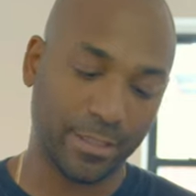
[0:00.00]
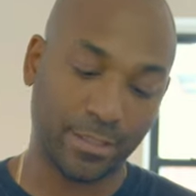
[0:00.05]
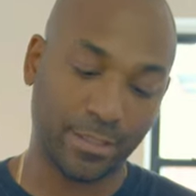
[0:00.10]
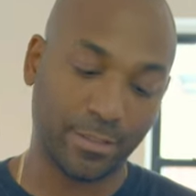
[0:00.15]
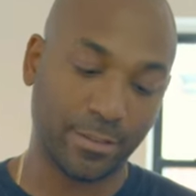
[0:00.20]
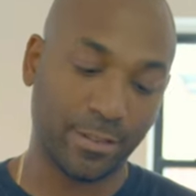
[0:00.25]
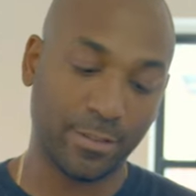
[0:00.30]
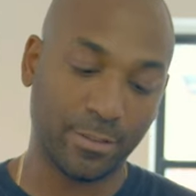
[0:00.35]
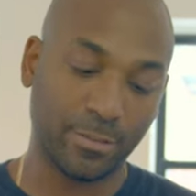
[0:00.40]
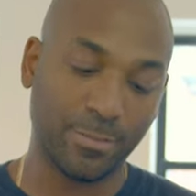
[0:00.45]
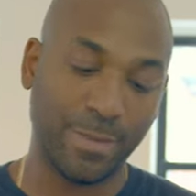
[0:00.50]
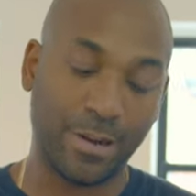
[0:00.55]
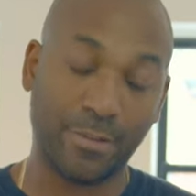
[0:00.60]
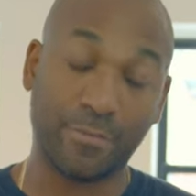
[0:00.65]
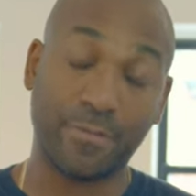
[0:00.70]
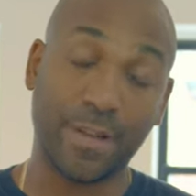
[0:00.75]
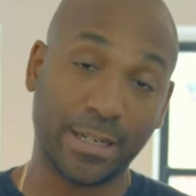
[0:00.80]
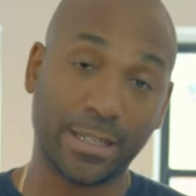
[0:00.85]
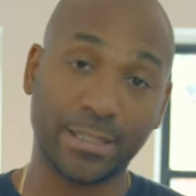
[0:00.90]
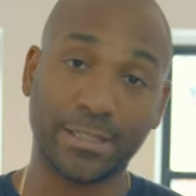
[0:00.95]
As, as a matter
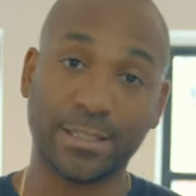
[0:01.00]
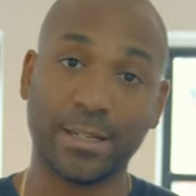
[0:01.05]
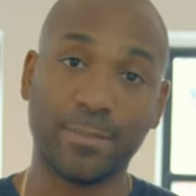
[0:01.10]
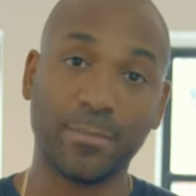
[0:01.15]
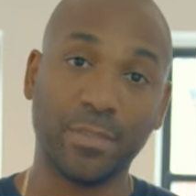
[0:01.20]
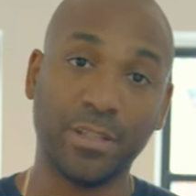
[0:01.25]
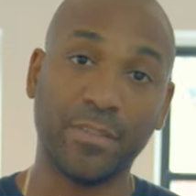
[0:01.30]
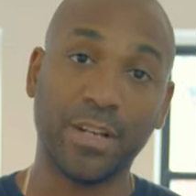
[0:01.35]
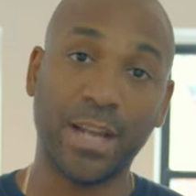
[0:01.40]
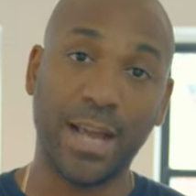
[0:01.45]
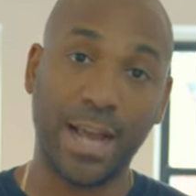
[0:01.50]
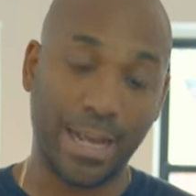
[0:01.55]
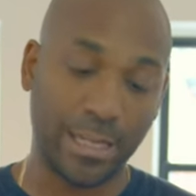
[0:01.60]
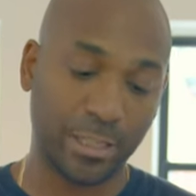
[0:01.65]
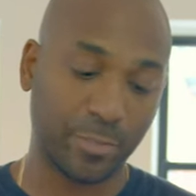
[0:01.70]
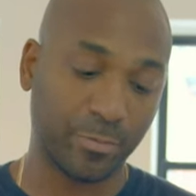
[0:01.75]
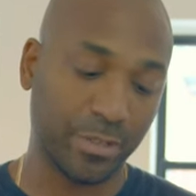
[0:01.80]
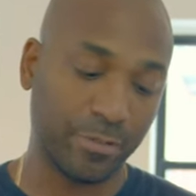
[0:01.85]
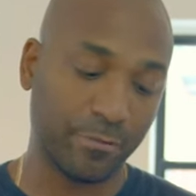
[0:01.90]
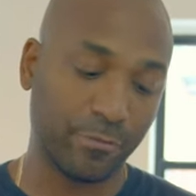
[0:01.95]
of fact, I said I'm leaving to
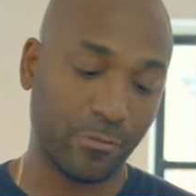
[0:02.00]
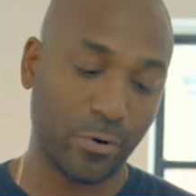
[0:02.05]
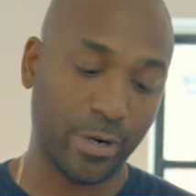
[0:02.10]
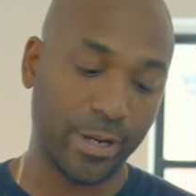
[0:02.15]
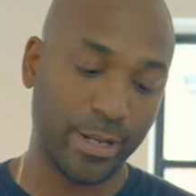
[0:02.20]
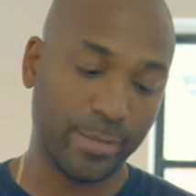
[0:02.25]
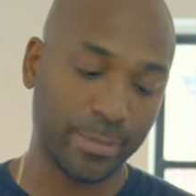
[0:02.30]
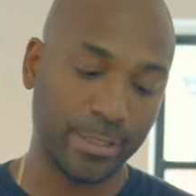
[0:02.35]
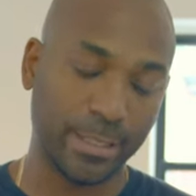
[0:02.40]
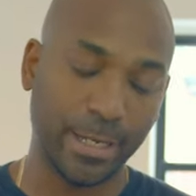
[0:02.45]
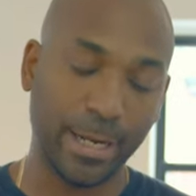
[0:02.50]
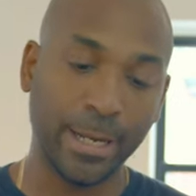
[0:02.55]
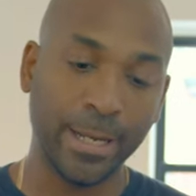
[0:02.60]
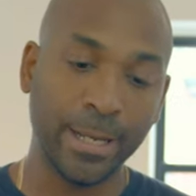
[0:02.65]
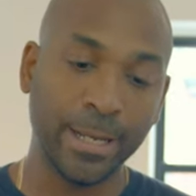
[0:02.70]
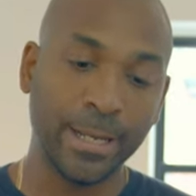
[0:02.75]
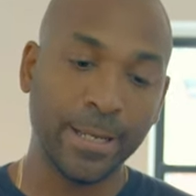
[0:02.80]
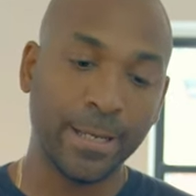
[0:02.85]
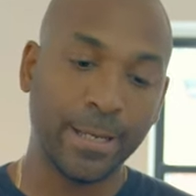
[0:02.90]
Aspen at 4 a.m. today.